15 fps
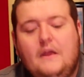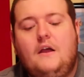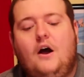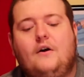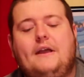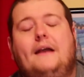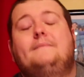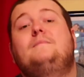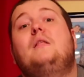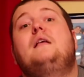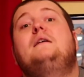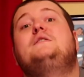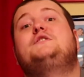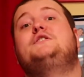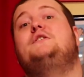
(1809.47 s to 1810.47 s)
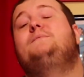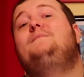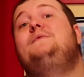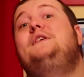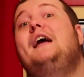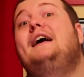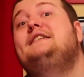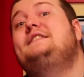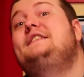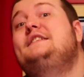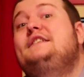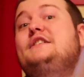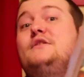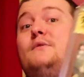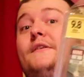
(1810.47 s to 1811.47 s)
Okay, so yes, this
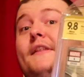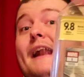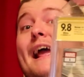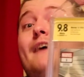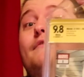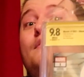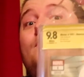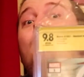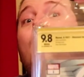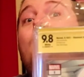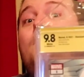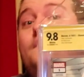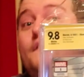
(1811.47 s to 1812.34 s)
is the one that I have the Rogue